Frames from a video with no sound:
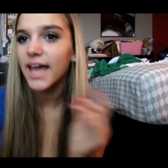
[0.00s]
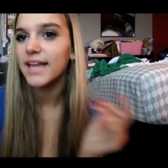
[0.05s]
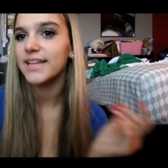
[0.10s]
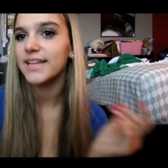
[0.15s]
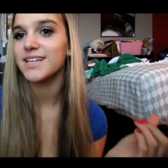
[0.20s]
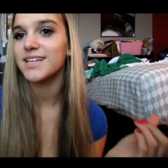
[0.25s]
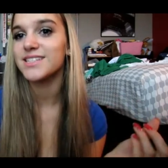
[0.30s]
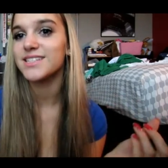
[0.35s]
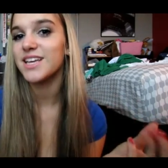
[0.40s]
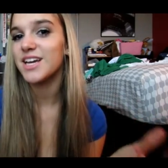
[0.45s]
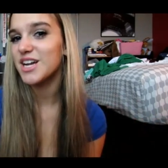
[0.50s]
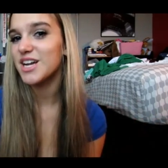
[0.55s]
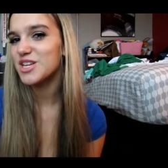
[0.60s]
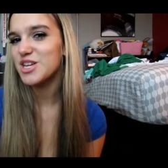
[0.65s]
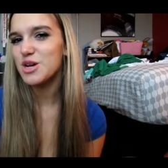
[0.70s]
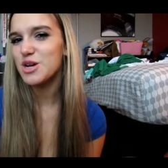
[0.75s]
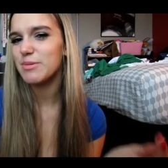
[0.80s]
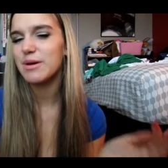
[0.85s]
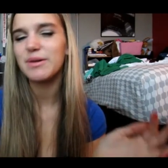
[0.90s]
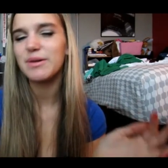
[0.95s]
And next thing I
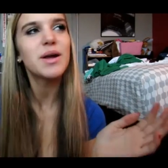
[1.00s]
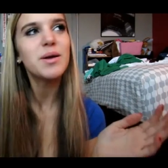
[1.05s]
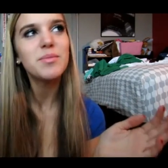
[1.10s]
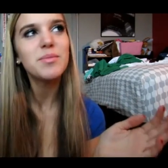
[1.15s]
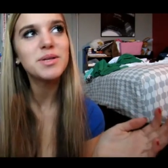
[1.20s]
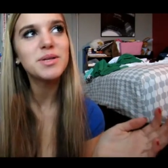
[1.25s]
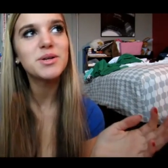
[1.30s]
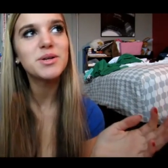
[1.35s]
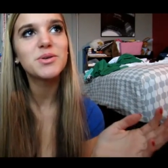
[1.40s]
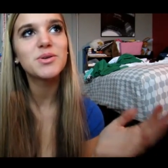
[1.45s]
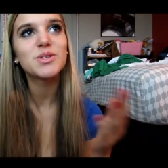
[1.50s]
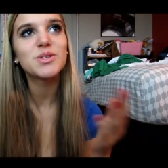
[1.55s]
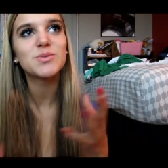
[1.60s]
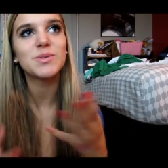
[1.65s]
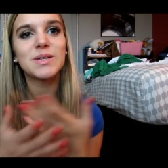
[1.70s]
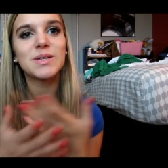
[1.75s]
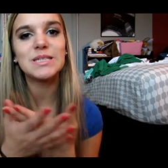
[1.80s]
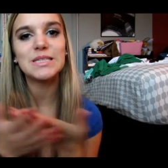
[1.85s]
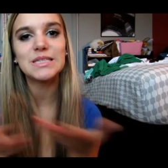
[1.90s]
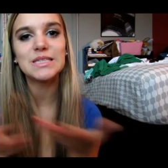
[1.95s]
knew, my ramen noodles
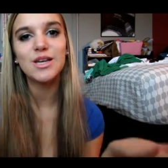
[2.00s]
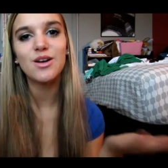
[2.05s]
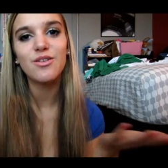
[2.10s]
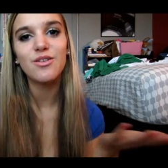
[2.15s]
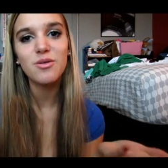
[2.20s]
were all